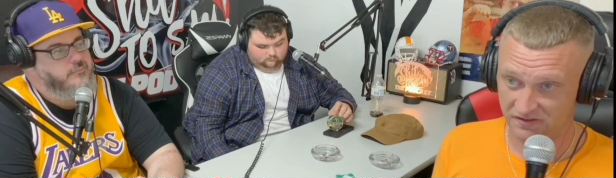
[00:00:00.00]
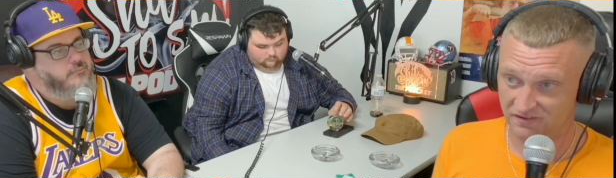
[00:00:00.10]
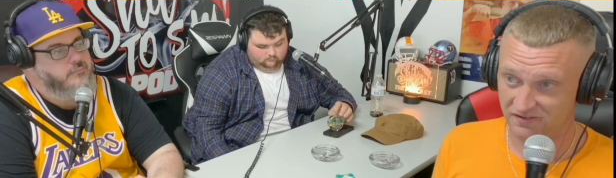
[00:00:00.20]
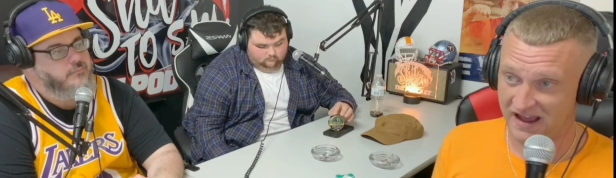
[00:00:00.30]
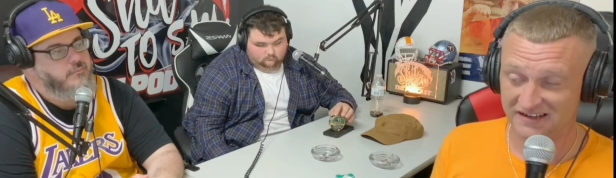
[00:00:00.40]

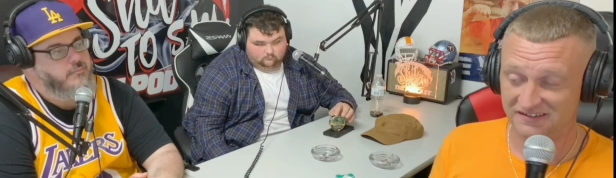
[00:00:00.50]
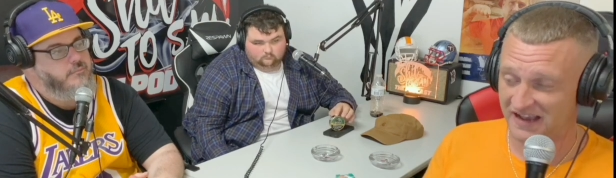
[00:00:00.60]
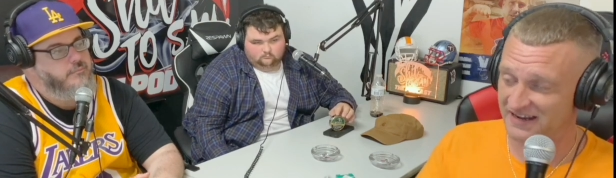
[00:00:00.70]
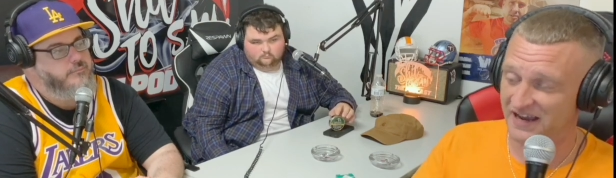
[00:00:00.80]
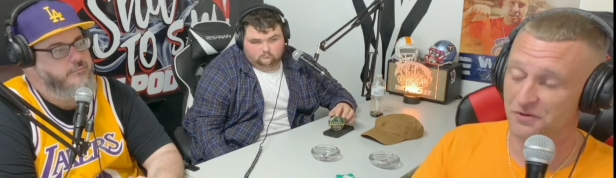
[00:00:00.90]
Speaker 1: I, I
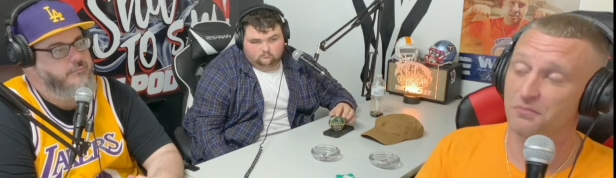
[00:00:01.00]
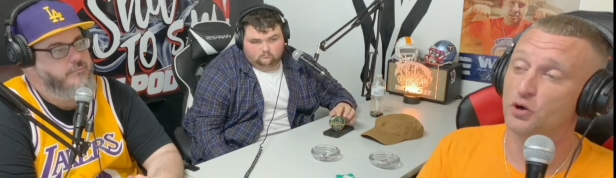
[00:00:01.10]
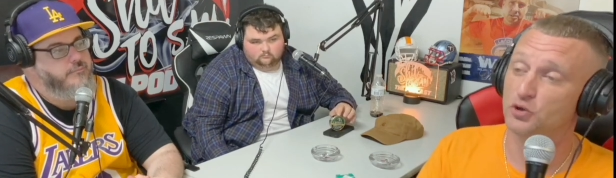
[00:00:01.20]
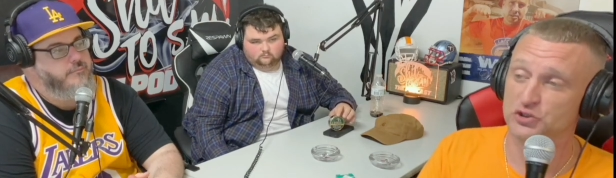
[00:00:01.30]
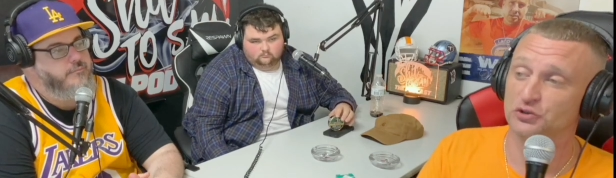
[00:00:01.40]
got
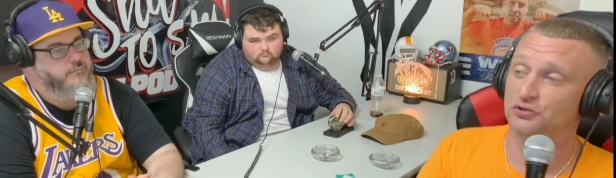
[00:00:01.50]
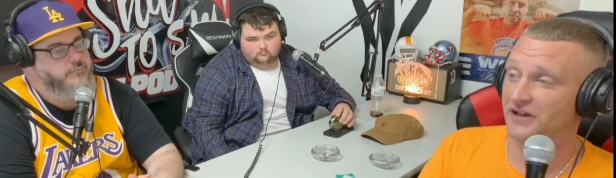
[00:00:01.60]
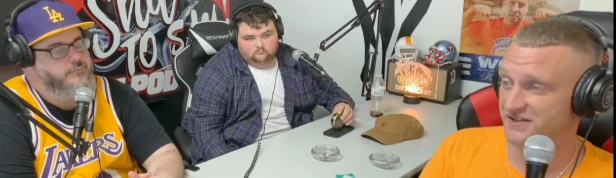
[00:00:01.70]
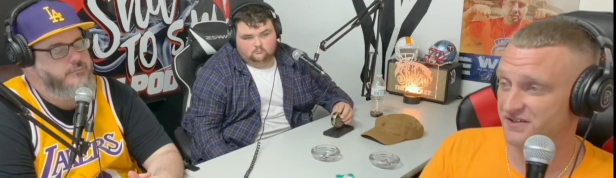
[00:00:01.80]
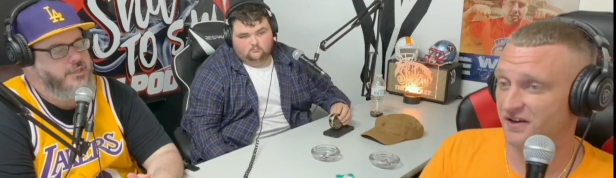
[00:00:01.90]
emotional last
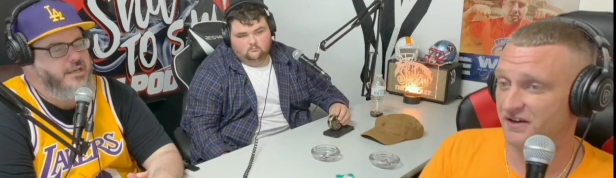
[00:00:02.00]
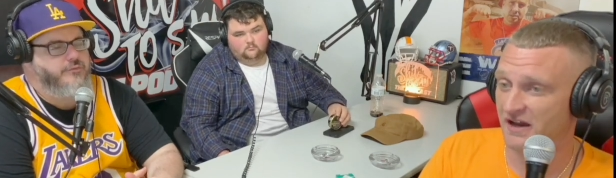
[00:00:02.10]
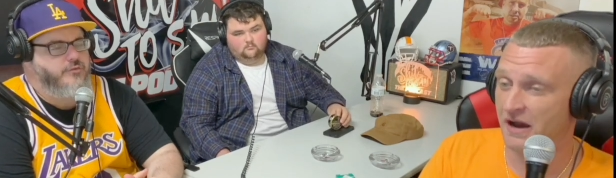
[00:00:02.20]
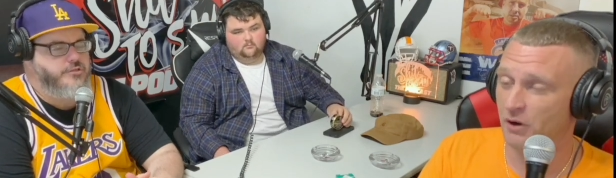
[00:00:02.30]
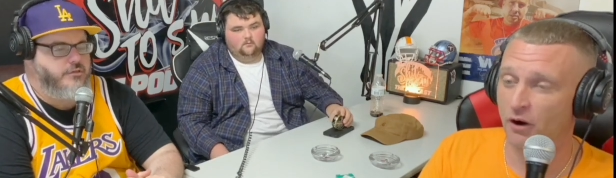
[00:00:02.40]
night. Yeah, for I,
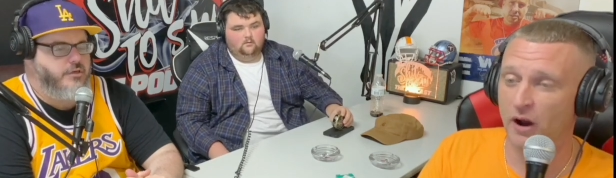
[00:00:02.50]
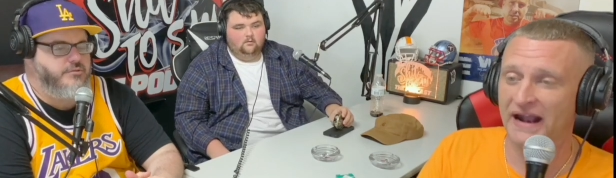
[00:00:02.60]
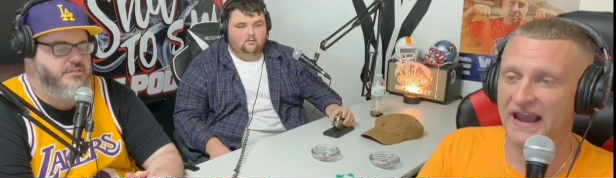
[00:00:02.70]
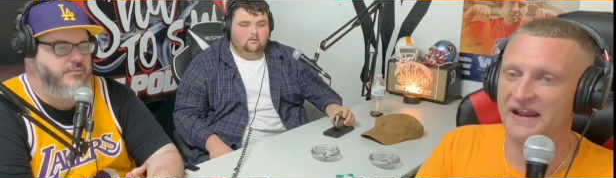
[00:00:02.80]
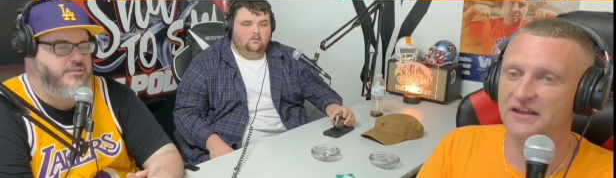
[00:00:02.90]
sure. I, I
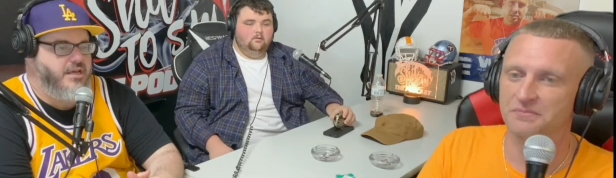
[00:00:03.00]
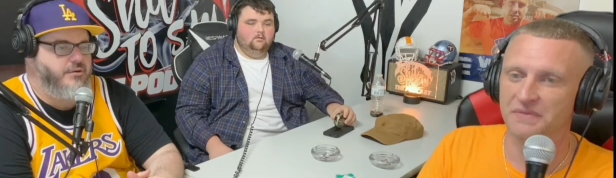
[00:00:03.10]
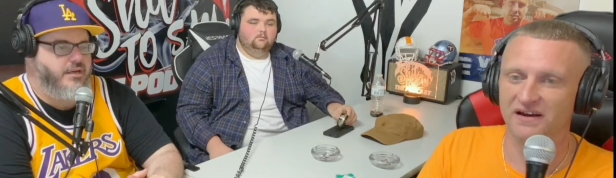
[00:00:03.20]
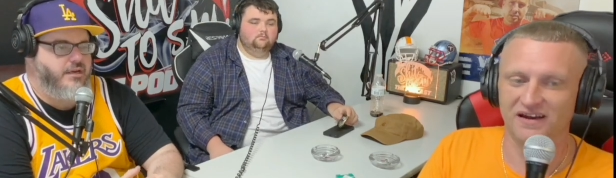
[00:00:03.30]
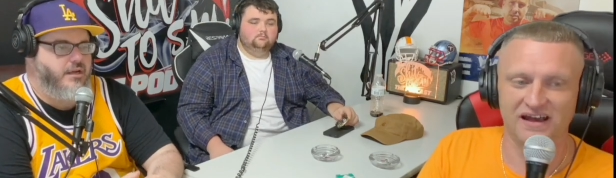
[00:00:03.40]
got that kind
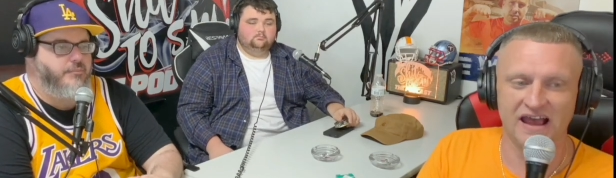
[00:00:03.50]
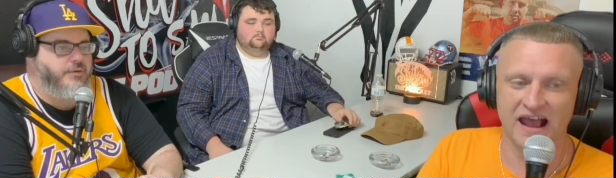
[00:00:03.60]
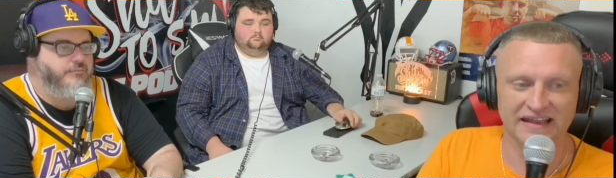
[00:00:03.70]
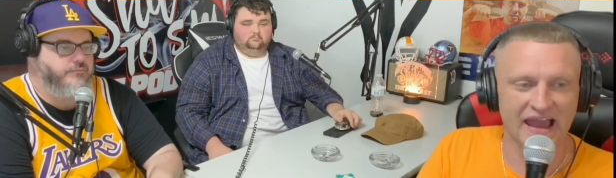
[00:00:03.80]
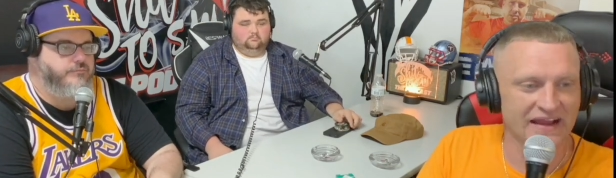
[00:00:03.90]
of night. Man. I
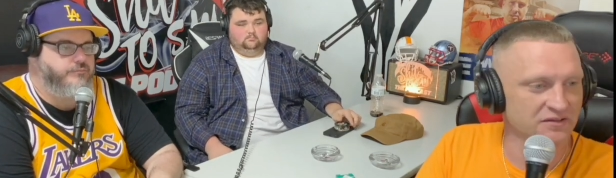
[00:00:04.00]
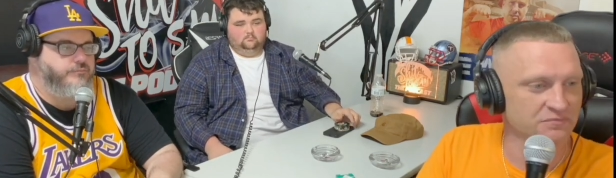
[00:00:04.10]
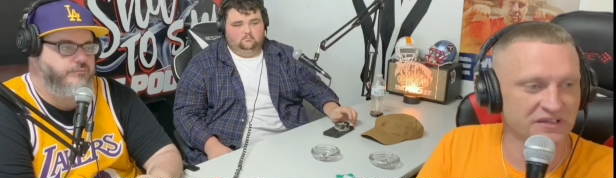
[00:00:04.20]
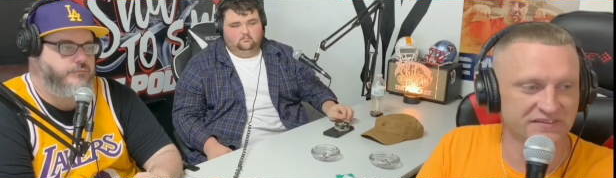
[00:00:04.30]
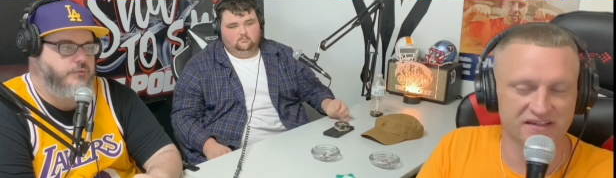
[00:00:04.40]
gotta admit
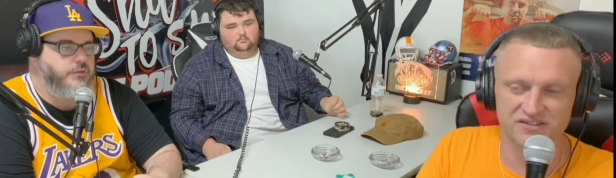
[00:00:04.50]
that shit.